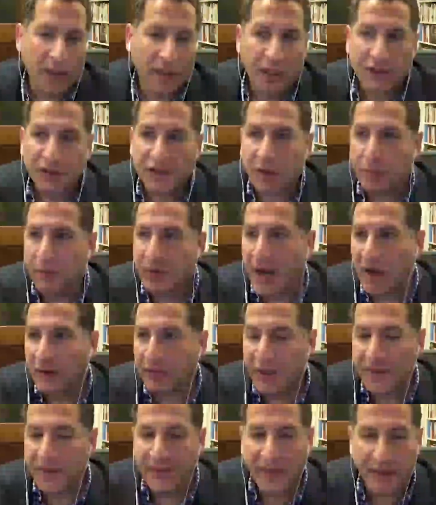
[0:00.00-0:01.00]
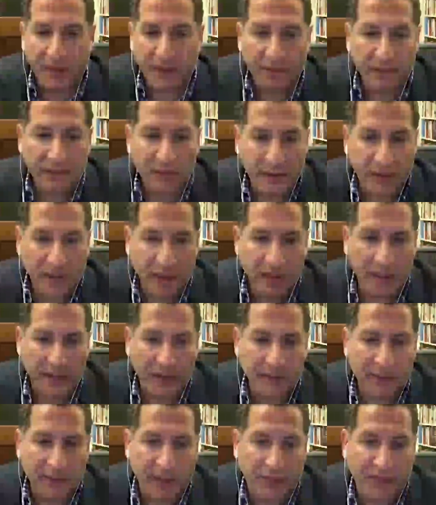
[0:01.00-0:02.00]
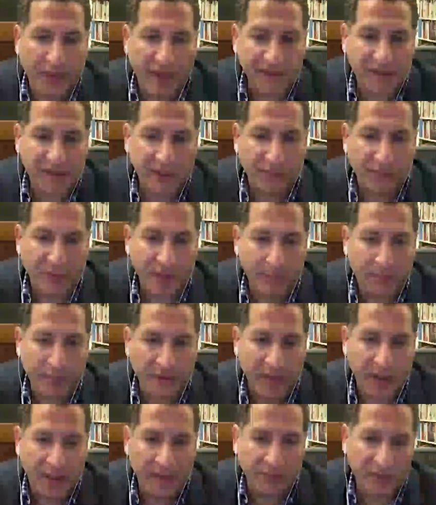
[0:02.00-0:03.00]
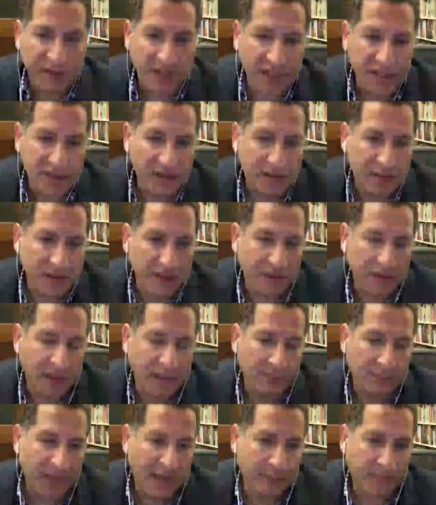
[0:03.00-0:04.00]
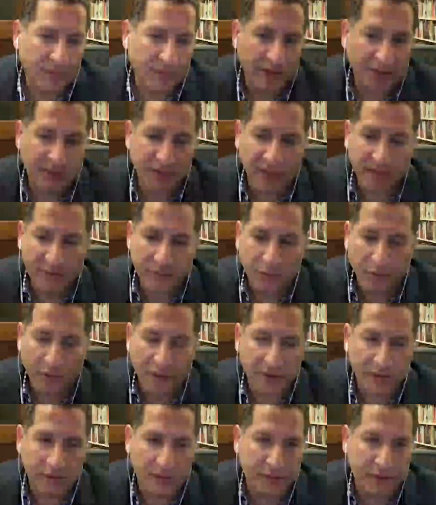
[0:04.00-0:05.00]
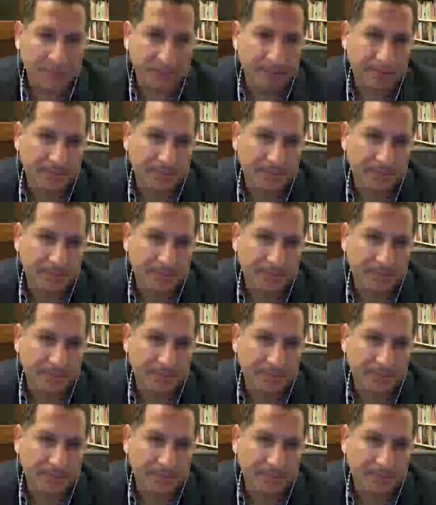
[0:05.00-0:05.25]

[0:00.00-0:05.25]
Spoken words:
So I'll end there, and thanks again for the invitation, and I'm happy to entertain some questions.